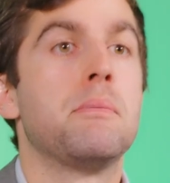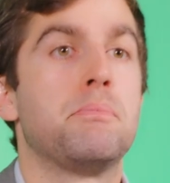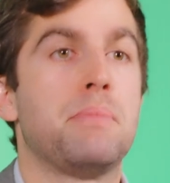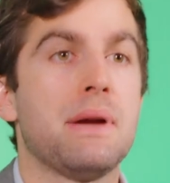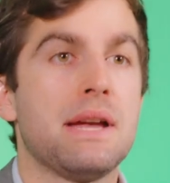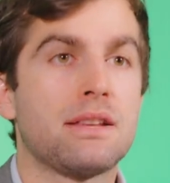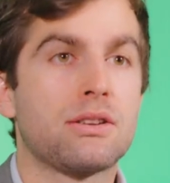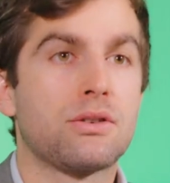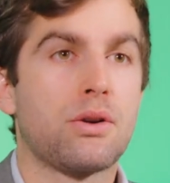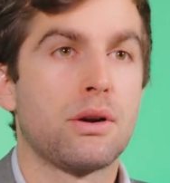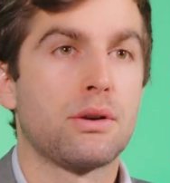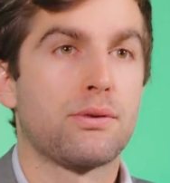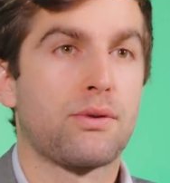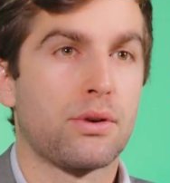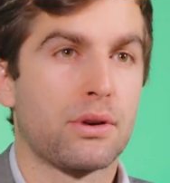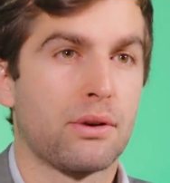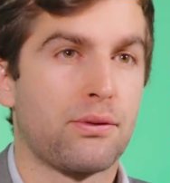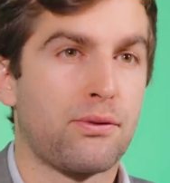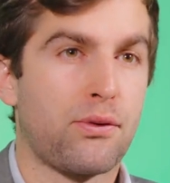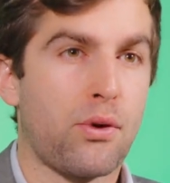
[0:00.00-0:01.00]
Bitcoin
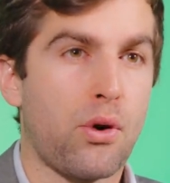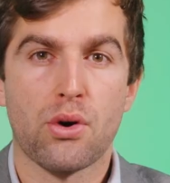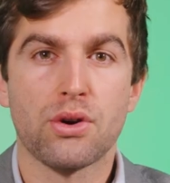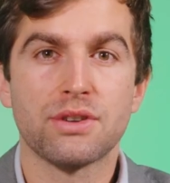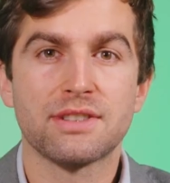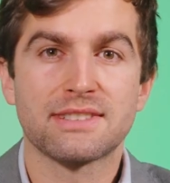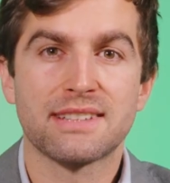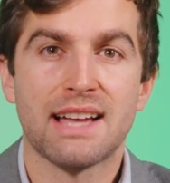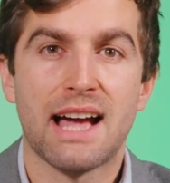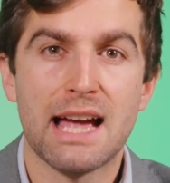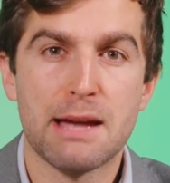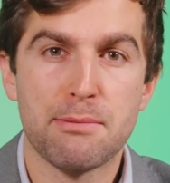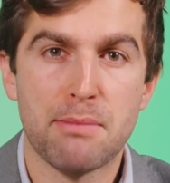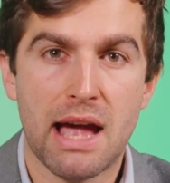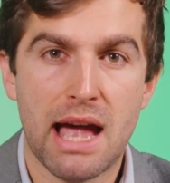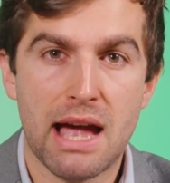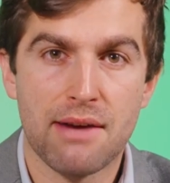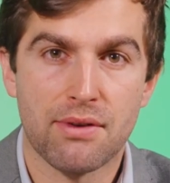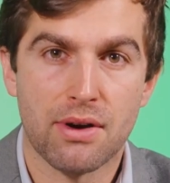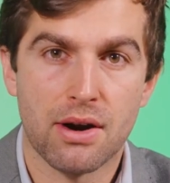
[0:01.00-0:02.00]
for the first time
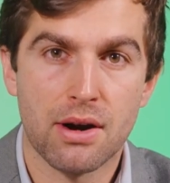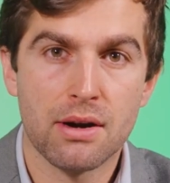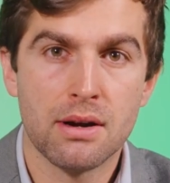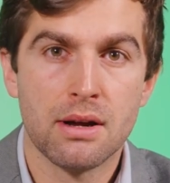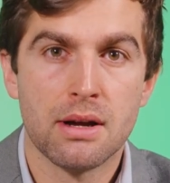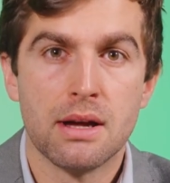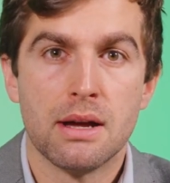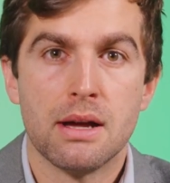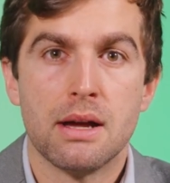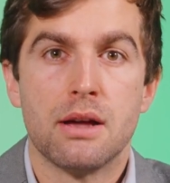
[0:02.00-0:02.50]
ever